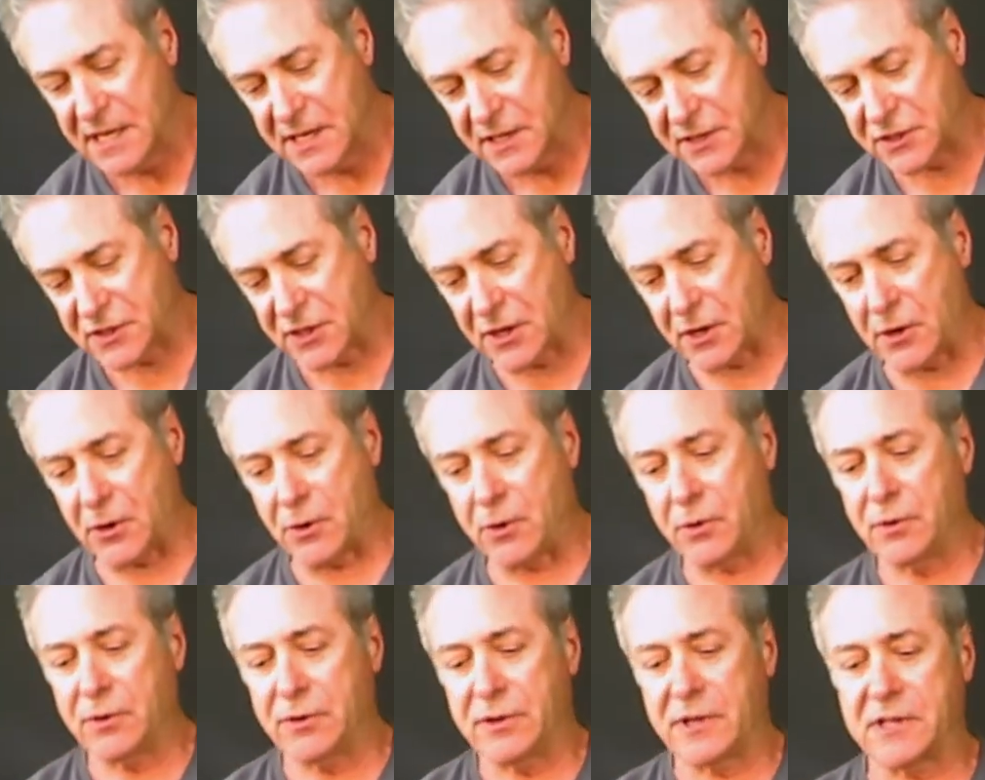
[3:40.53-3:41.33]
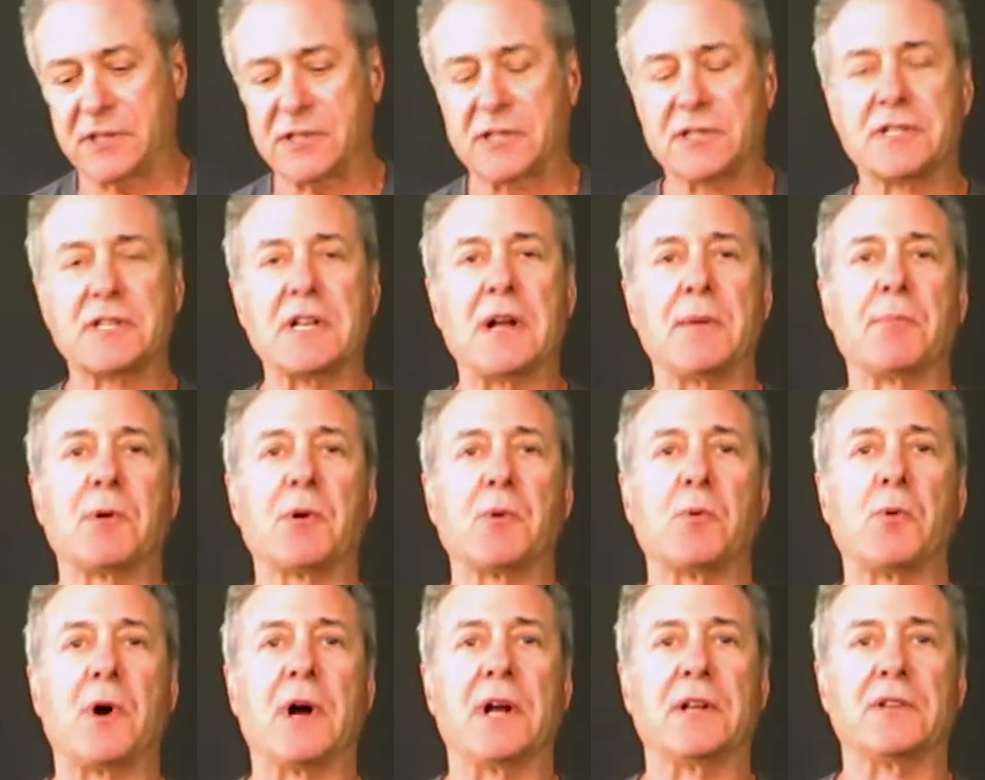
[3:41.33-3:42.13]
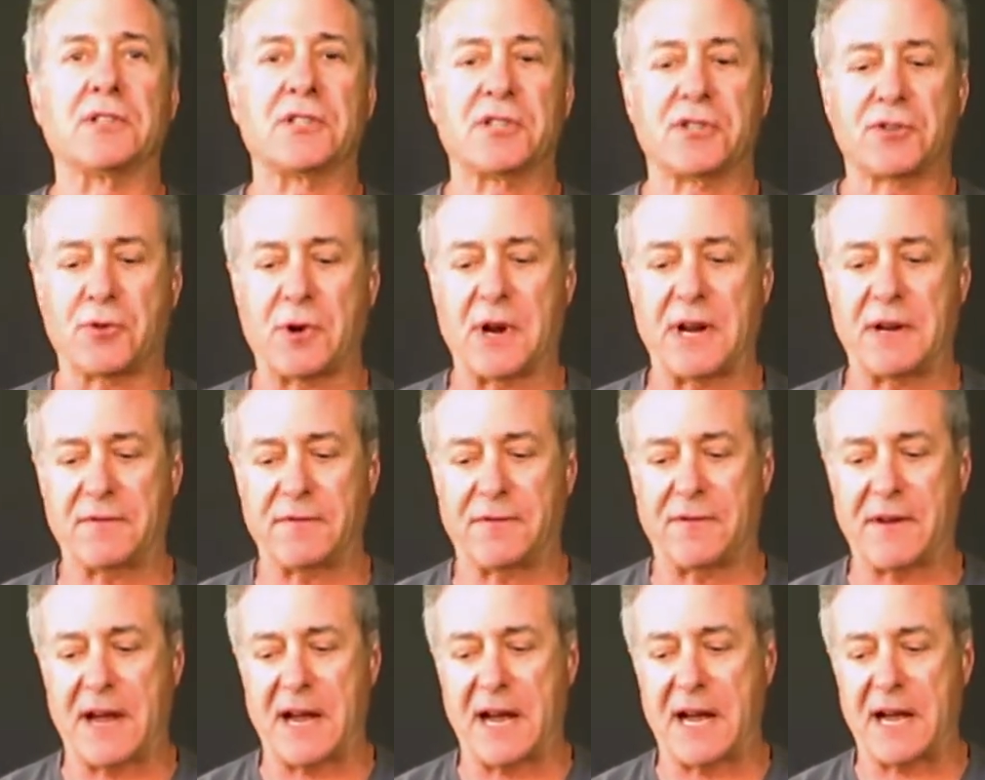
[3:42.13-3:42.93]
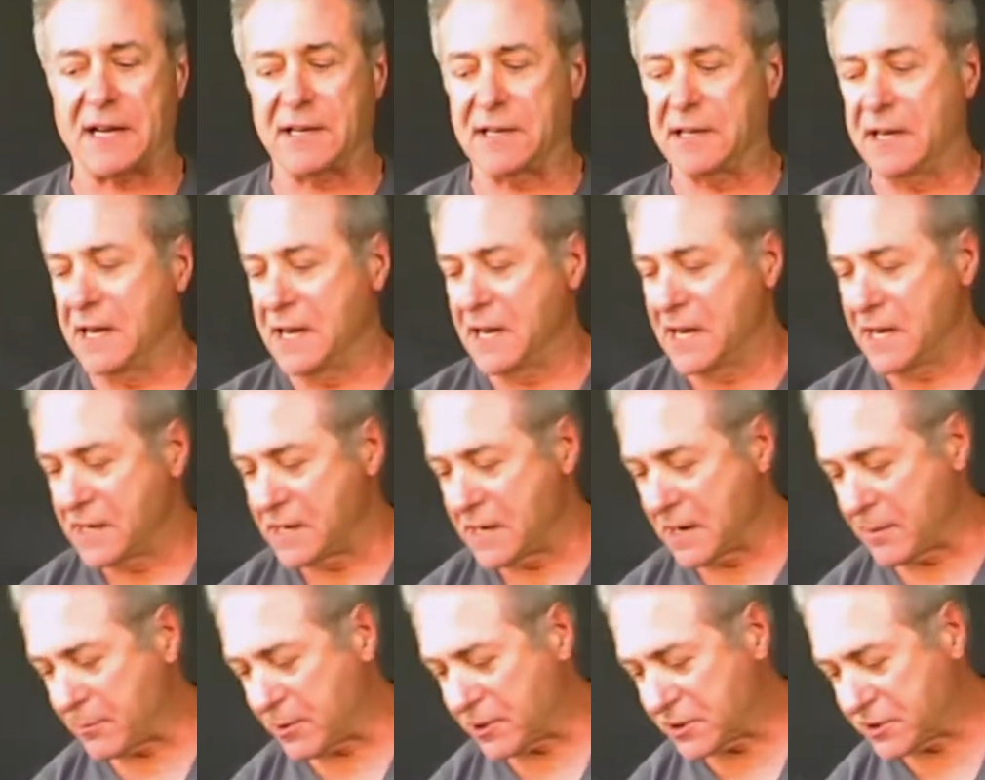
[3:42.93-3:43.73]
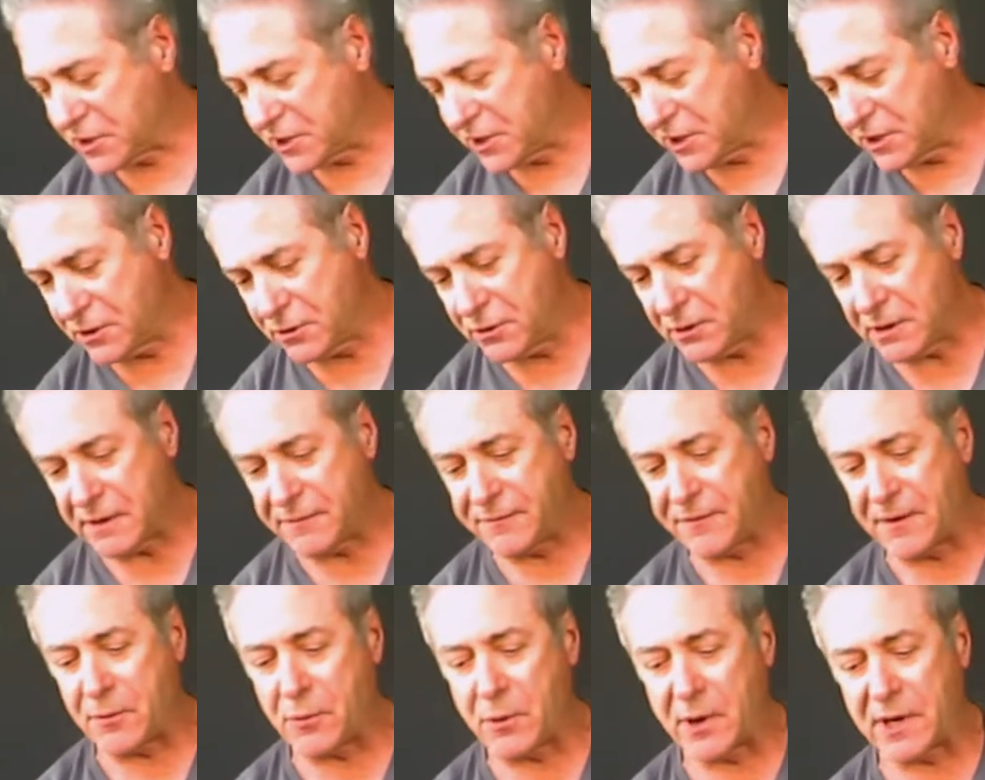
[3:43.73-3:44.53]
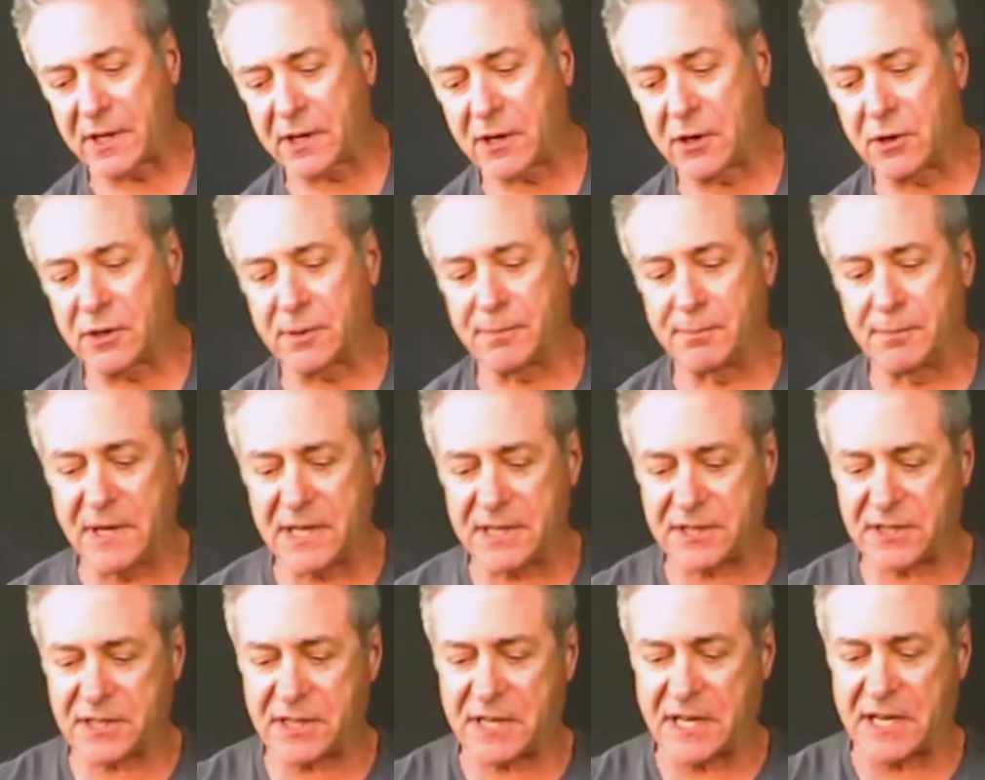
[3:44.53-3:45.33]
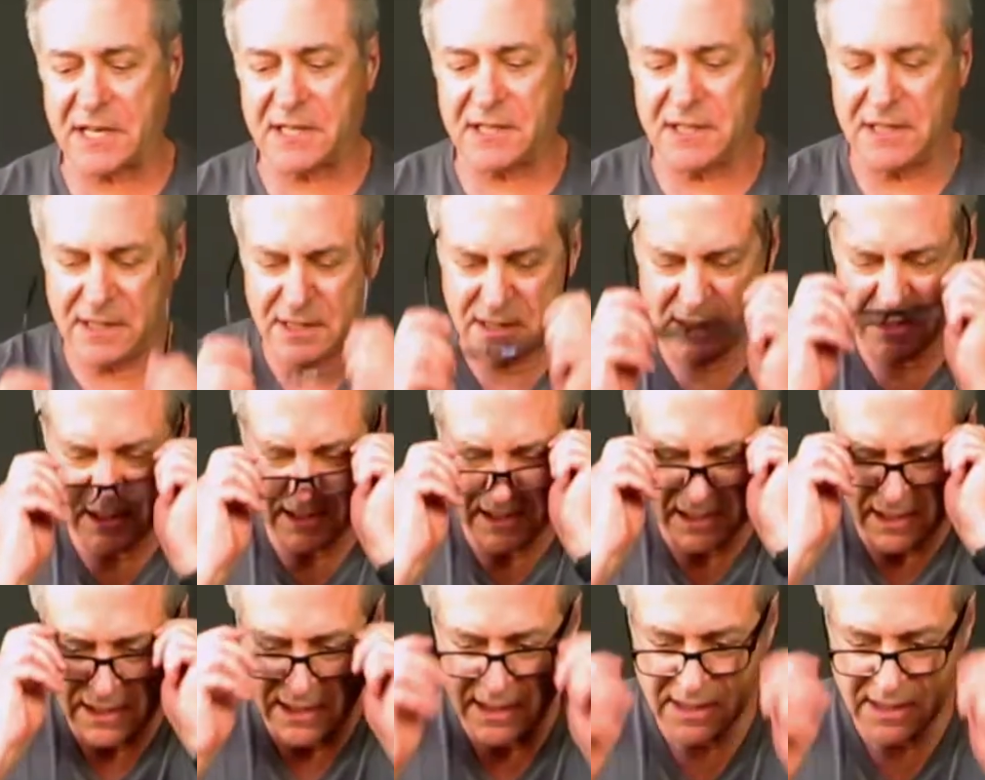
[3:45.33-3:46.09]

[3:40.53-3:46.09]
So this is number 1, straight fan. Number 2, if I want to go to misting,